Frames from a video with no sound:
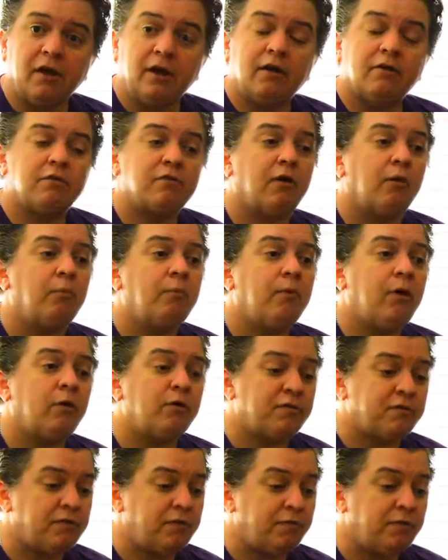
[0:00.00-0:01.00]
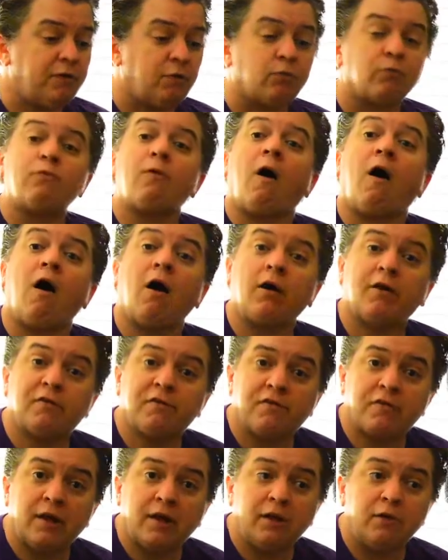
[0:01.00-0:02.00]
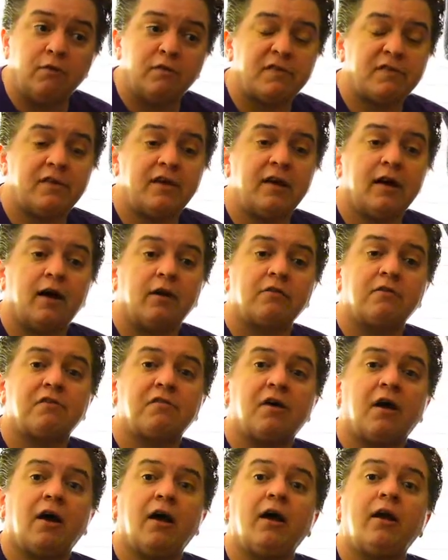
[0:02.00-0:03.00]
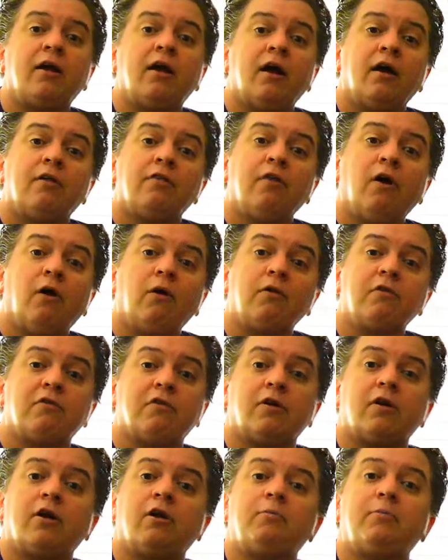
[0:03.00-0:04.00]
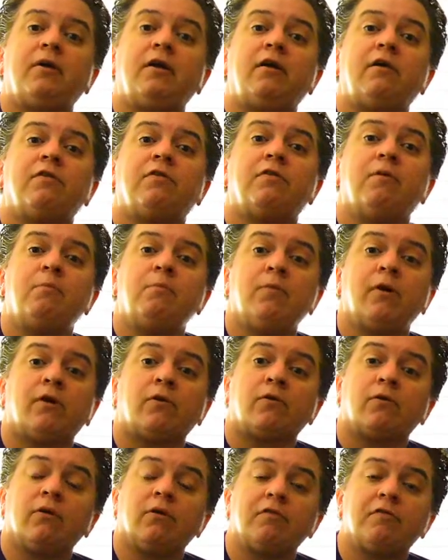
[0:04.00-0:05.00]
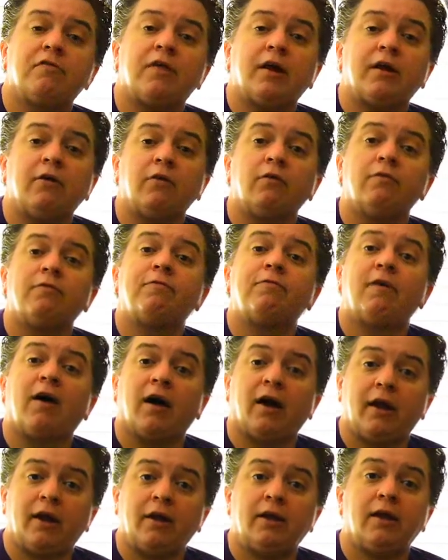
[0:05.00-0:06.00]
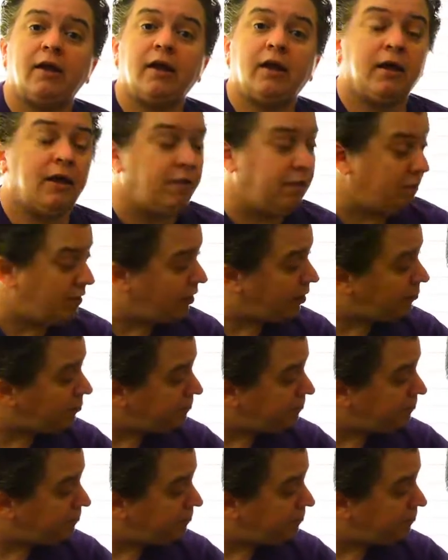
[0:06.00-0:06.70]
So most of the rocks that you see outside, those are going to be the minerals that you'll find in them.